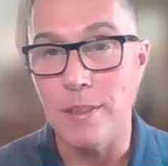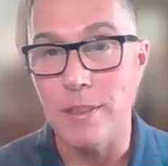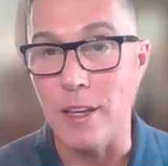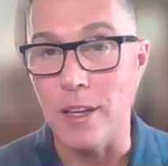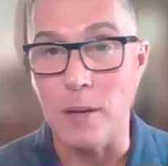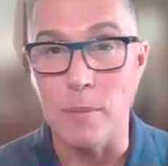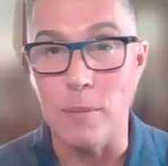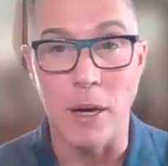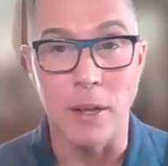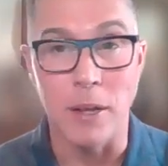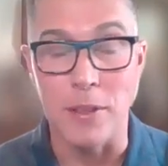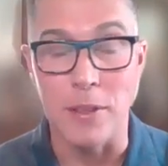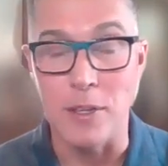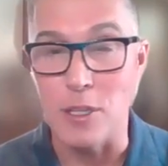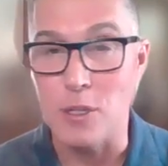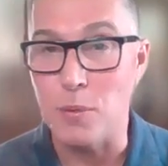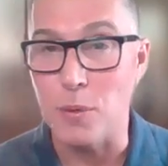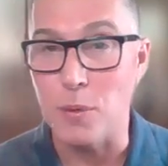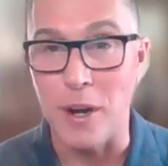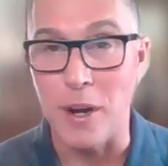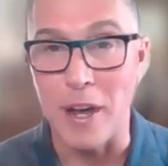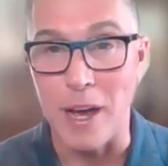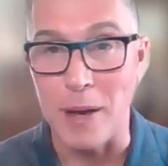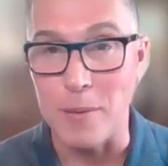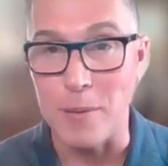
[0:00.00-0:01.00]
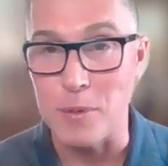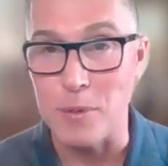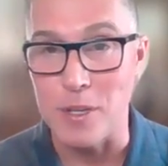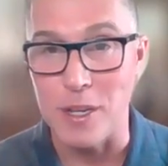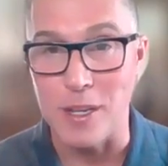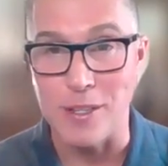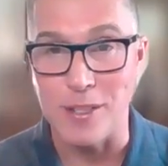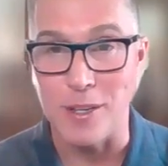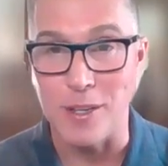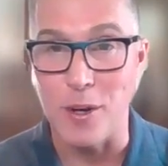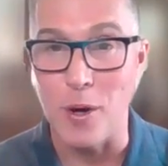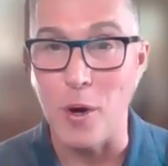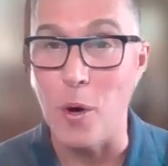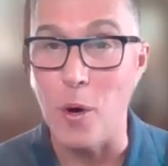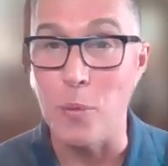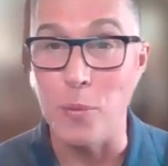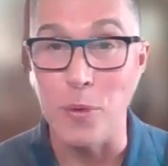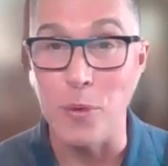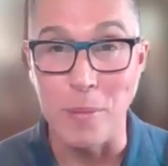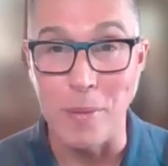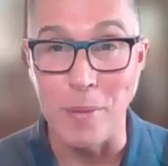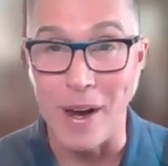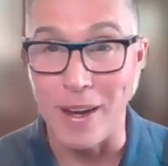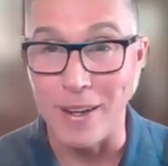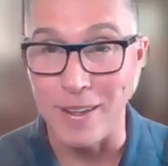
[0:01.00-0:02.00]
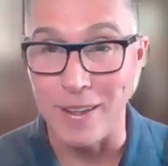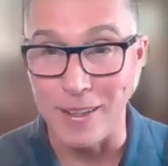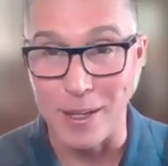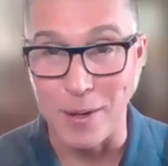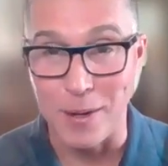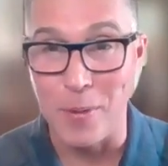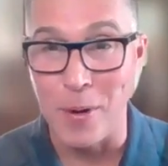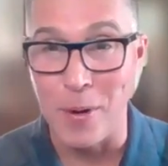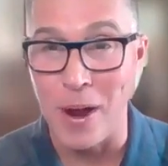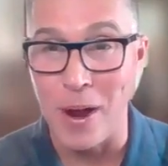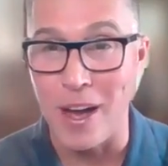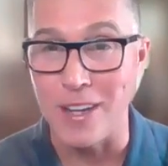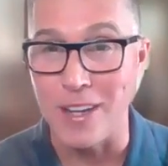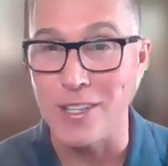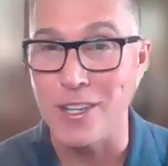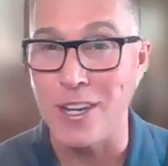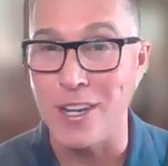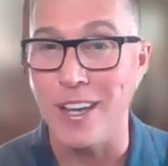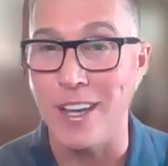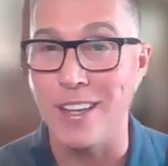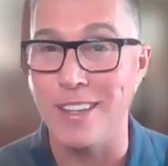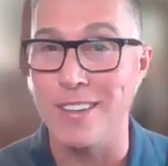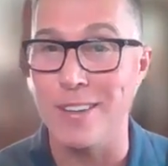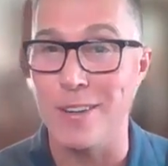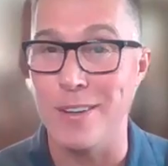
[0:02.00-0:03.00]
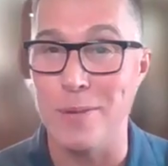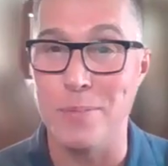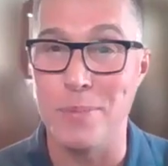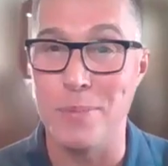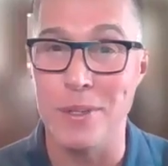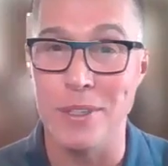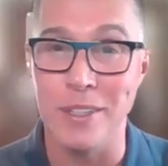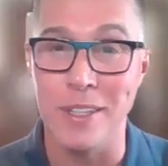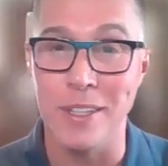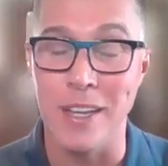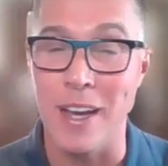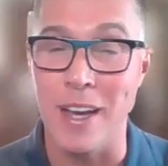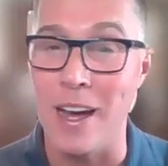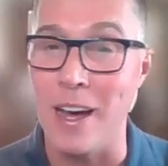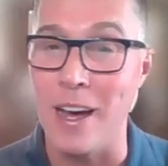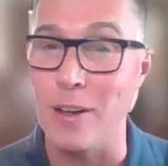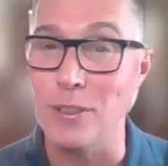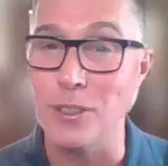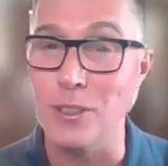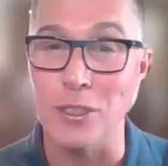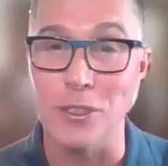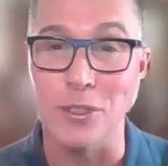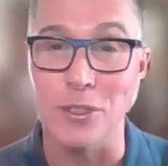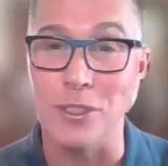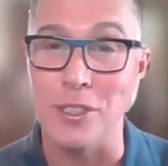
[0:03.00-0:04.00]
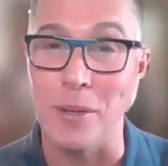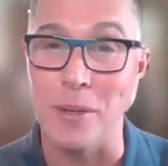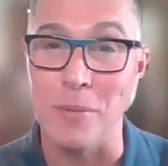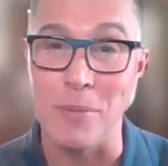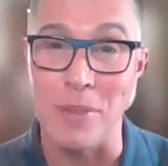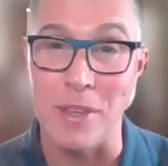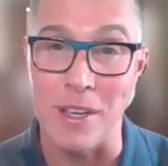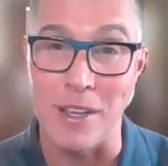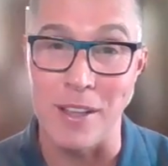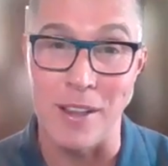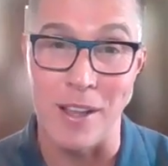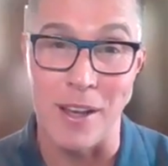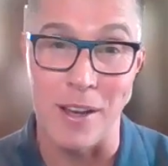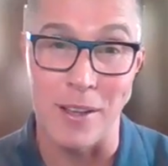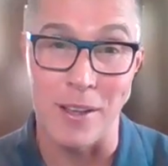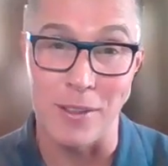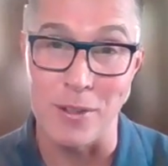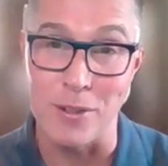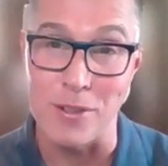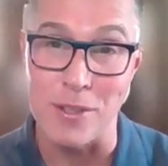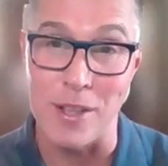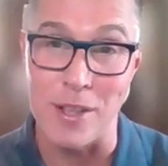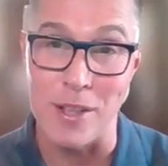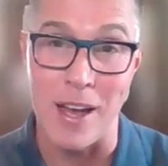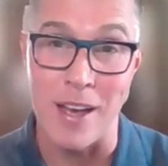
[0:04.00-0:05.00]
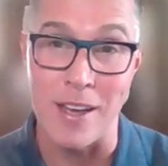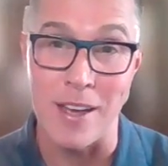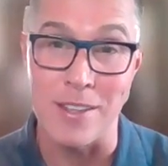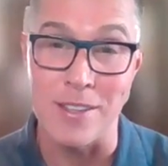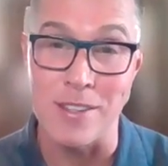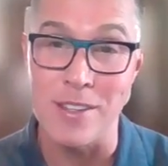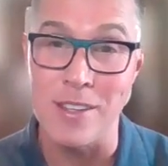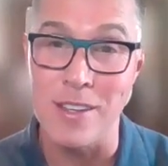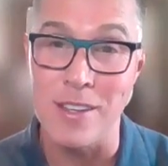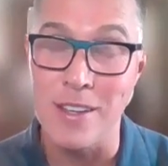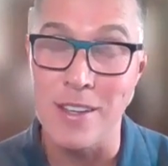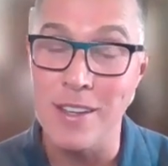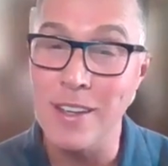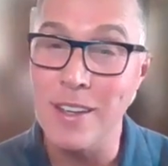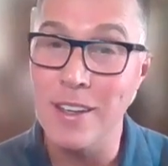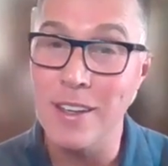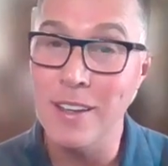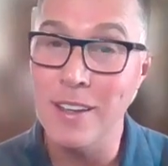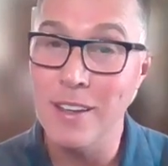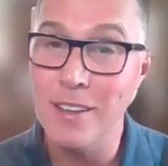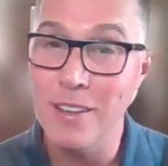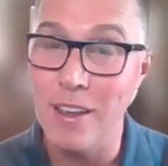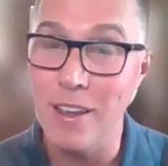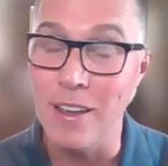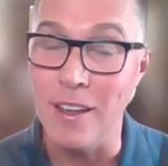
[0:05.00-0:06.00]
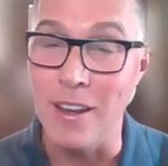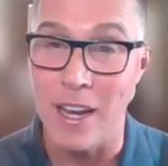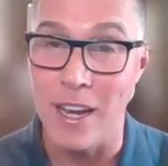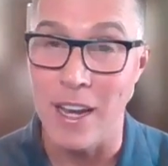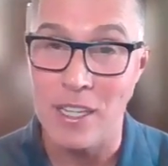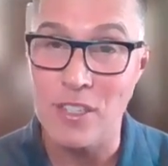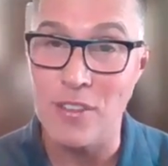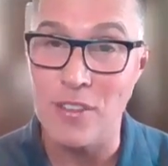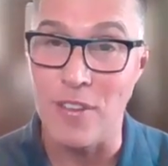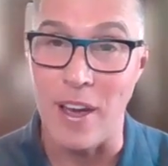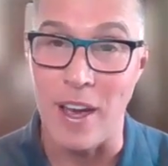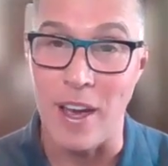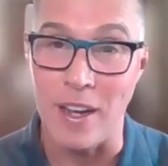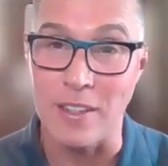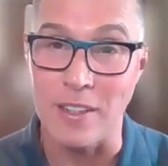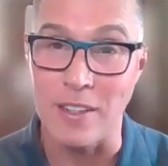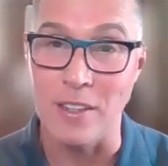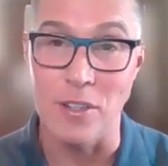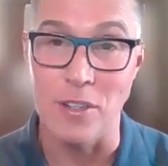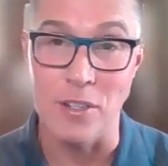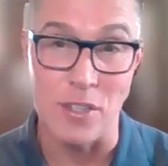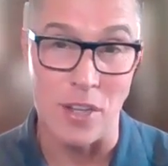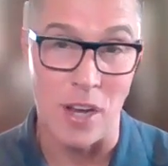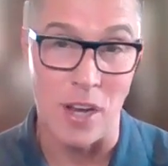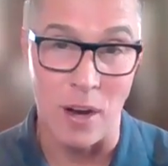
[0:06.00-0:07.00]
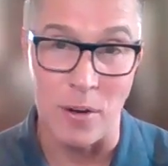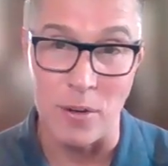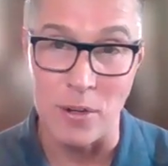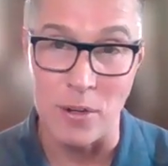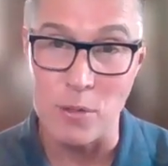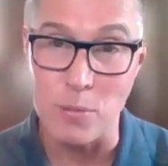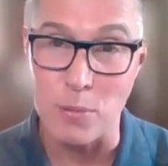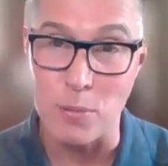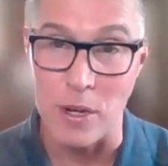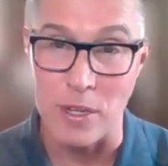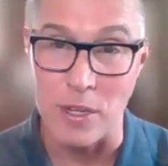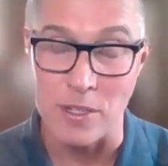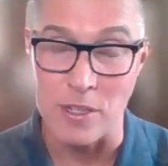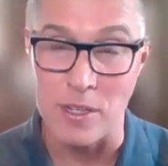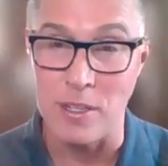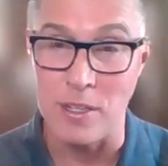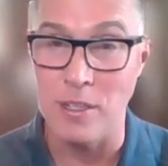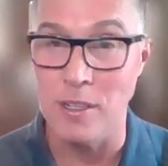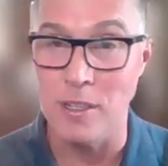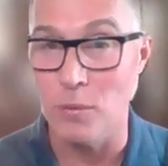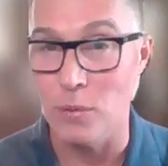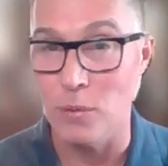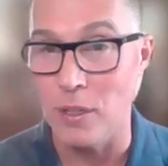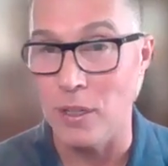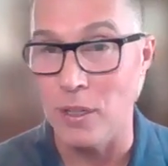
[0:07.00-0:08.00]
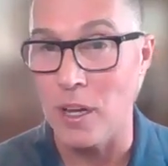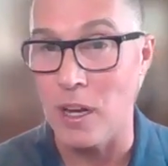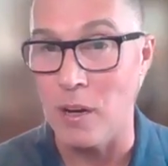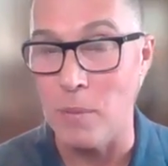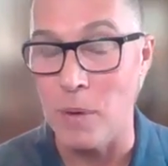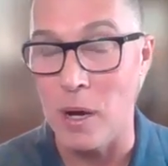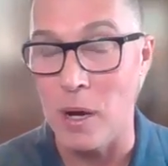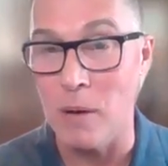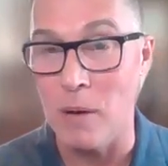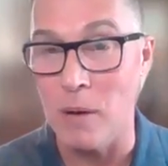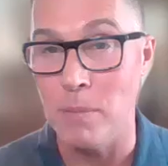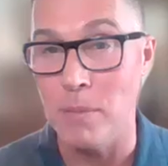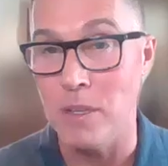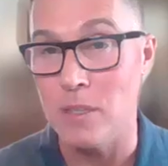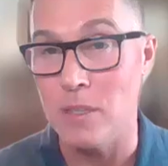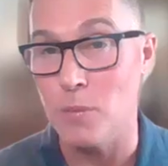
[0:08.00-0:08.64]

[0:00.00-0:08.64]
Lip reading: Think about this perhaps as a home remodeling project or building a house or something along those lines. An X factor is always present. It will come up.